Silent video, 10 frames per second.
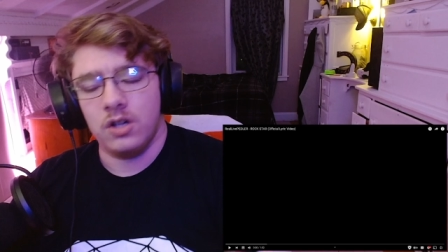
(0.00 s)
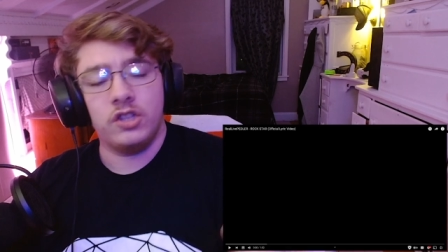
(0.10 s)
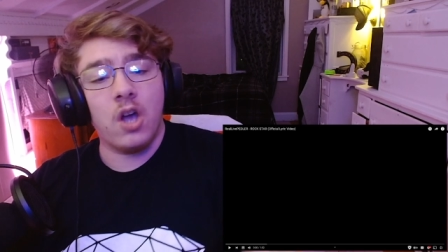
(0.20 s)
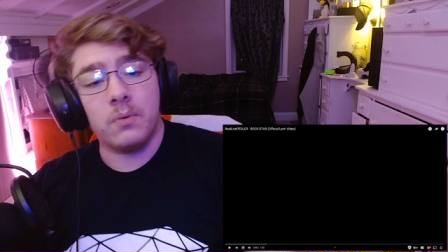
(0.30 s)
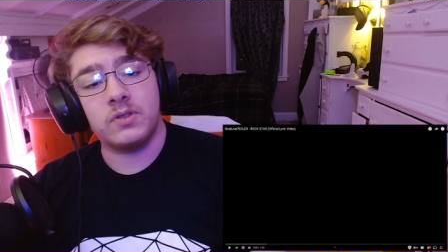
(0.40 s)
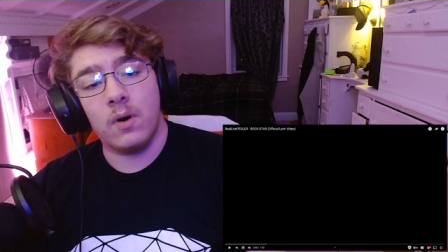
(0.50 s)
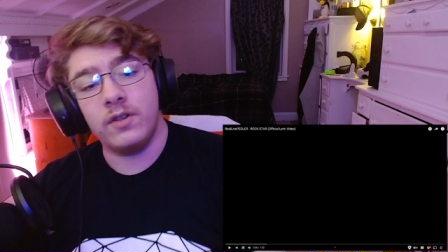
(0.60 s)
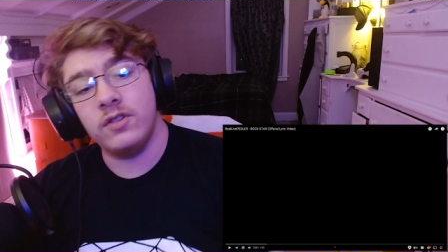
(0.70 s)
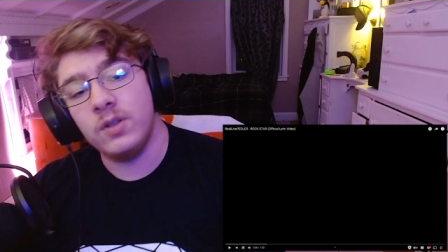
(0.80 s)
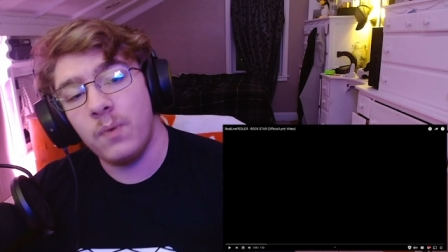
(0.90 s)
Yo, what's going
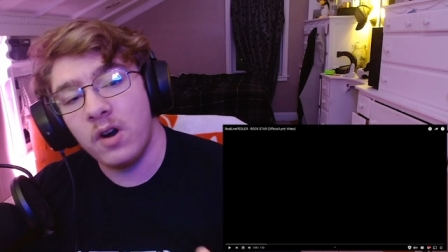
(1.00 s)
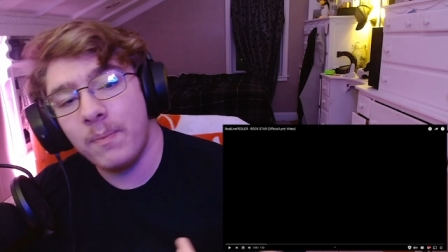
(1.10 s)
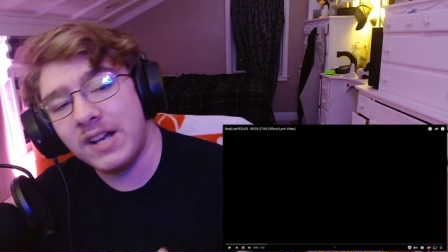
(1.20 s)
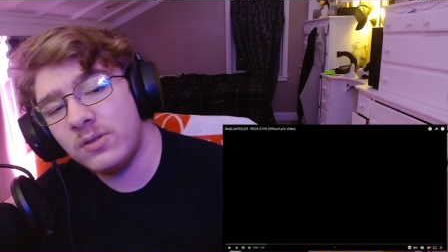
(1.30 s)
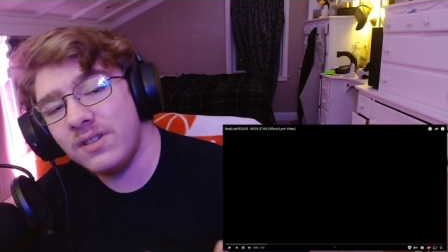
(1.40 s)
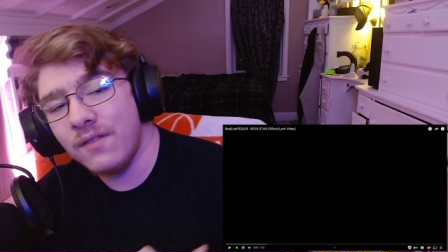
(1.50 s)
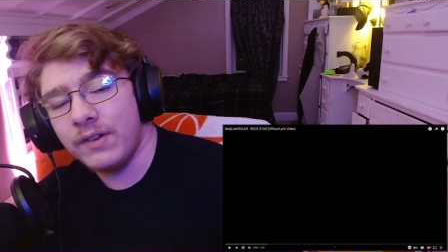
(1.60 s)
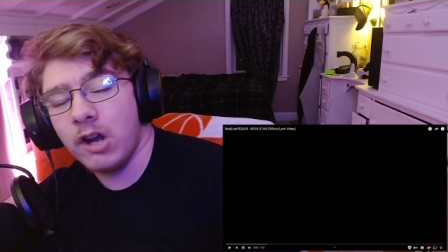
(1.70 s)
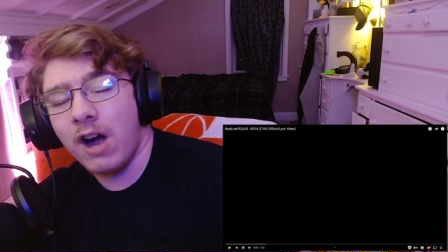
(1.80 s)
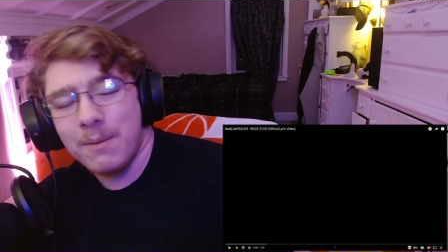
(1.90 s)
on YouTube? Welcome back to another
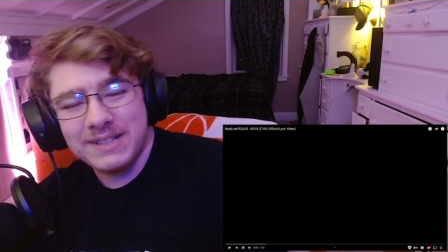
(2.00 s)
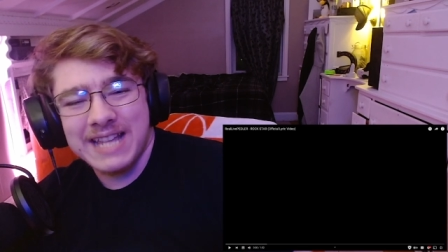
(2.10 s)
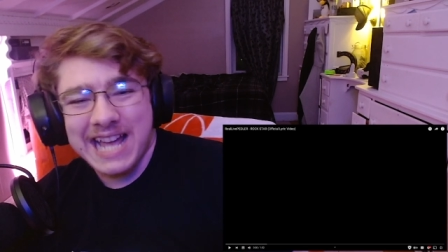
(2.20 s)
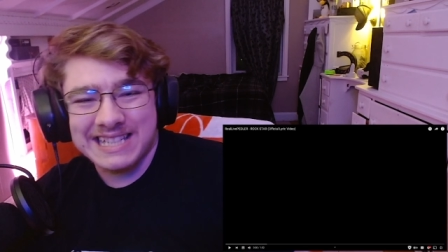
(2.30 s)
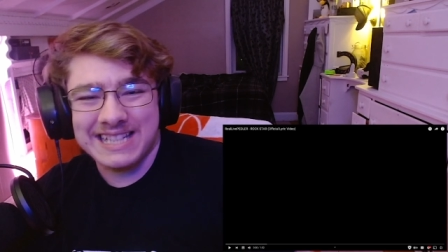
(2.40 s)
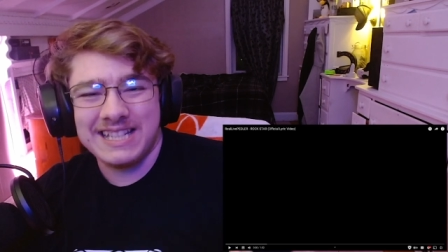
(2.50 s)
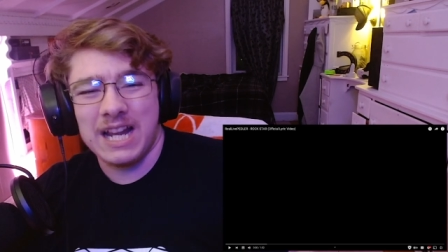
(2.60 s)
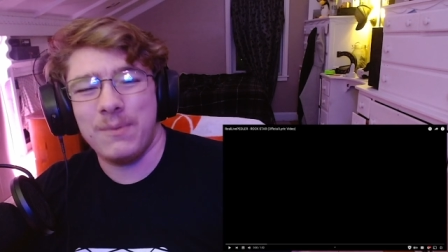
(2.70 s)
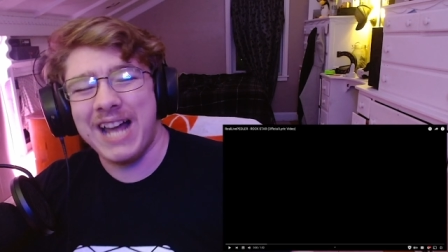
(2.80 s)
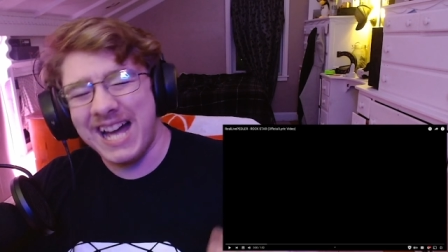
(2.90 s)
video. I'm Adast, and
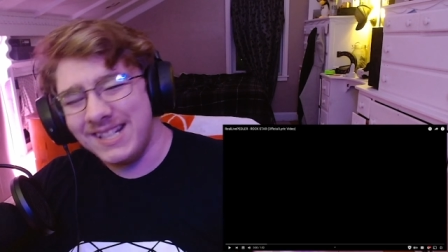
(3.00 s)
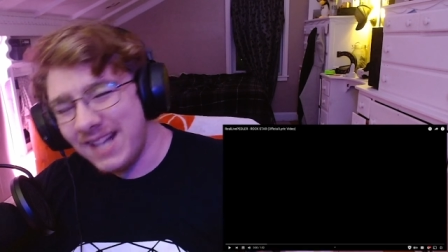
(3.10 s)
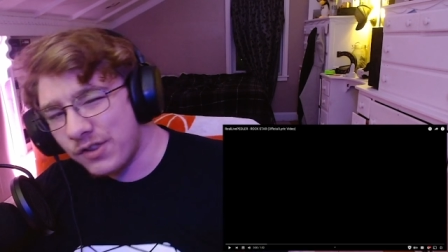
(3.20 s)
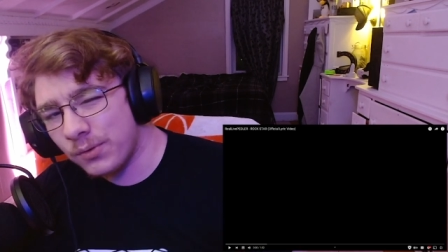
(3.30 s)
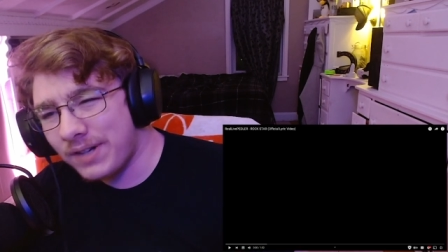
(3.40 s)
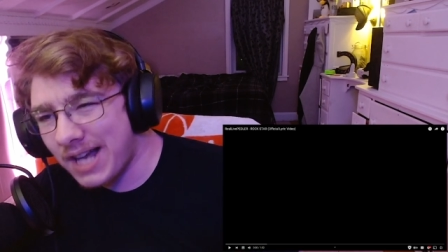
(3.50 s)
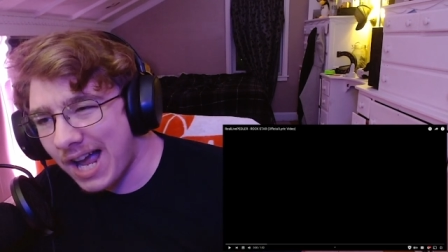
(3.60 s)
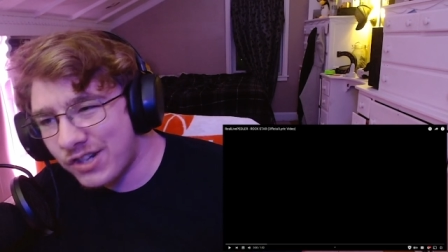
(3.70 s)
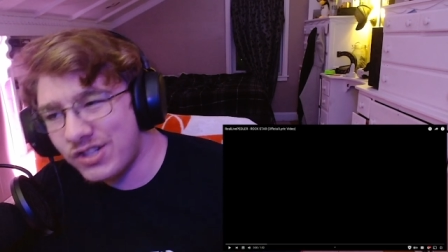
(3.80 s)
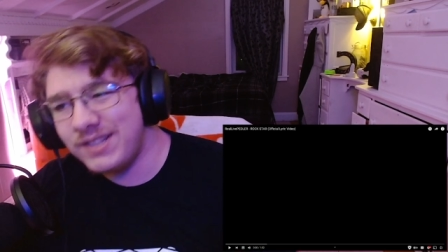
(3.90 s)
today we got another
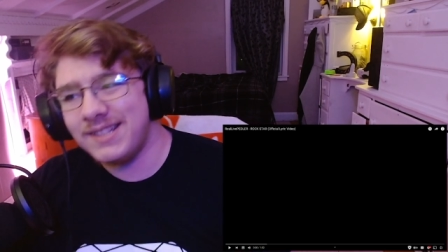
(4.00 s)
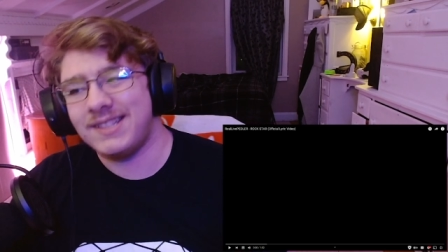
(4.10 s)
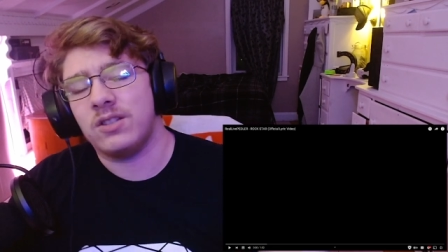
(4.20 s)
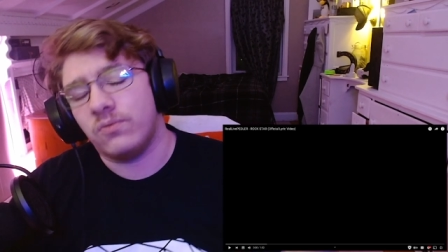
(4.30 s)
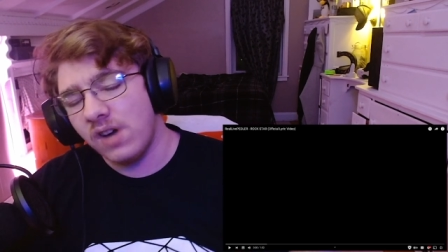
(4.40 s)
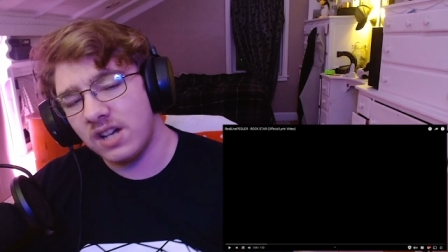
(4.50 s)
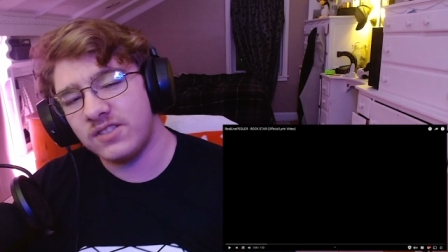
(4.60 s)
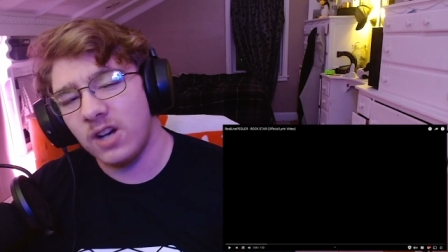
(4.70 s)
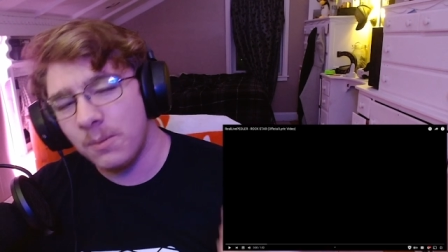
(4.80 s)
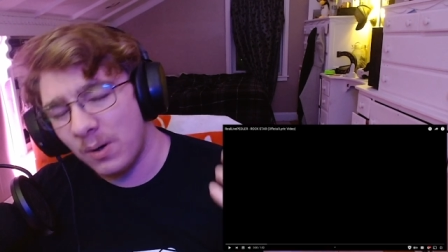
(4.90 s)
reaction. This is
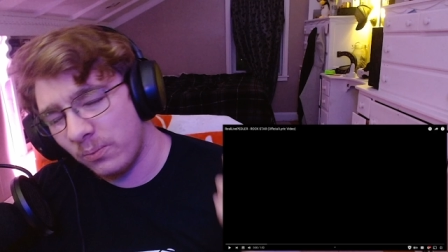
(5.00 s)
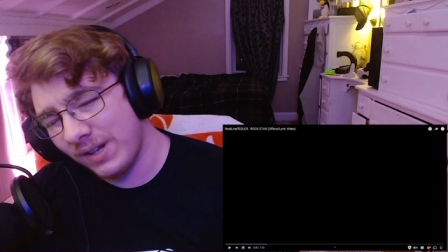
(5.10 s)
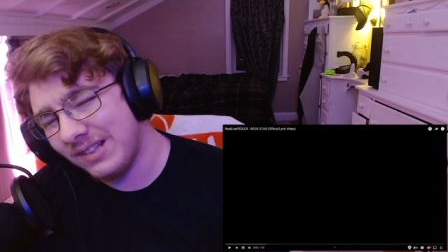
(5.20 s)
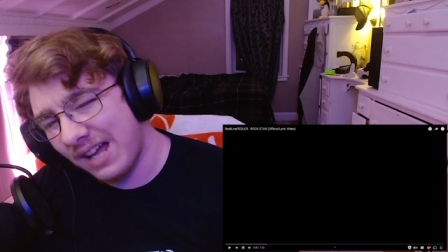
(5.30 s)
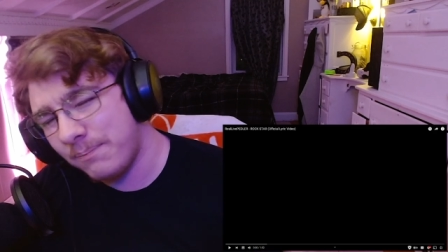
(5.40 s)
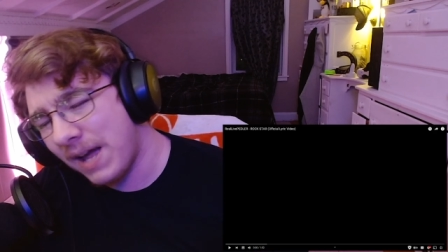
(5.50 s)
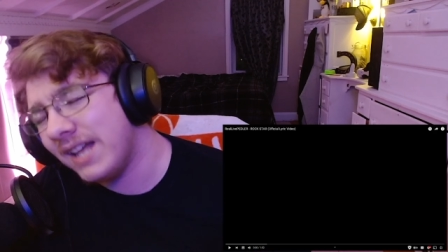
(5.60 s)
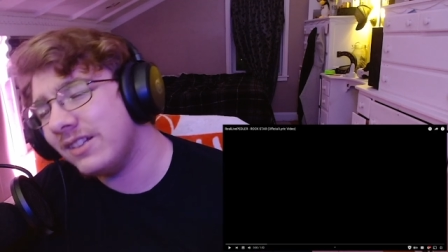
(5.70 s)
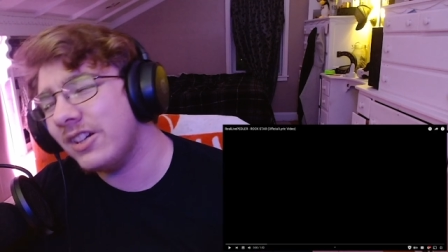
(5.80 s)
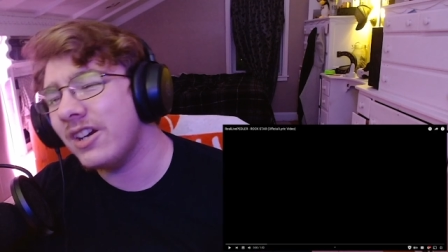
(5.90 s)
Rockstar by
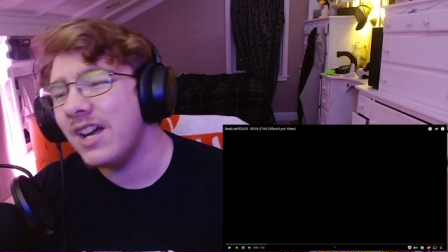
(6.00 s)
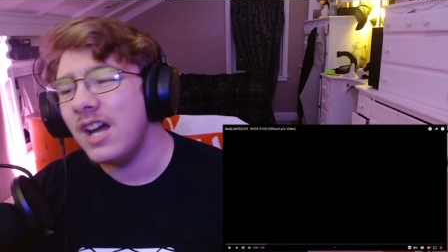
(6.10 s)
RealLivePEDLER.